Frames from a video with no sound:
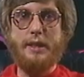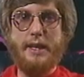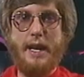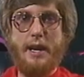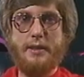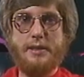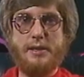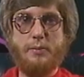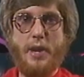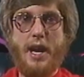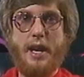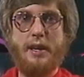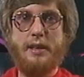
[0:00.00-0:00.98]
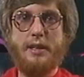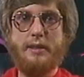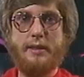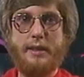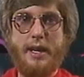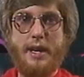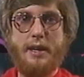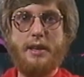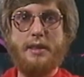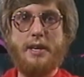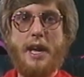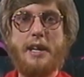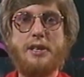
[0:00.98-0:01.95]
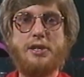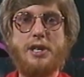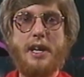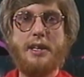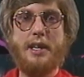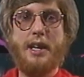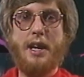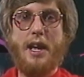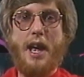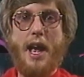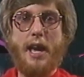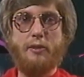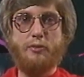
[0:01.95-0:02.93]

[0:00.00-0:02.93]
The loudest band in the land, the energetic and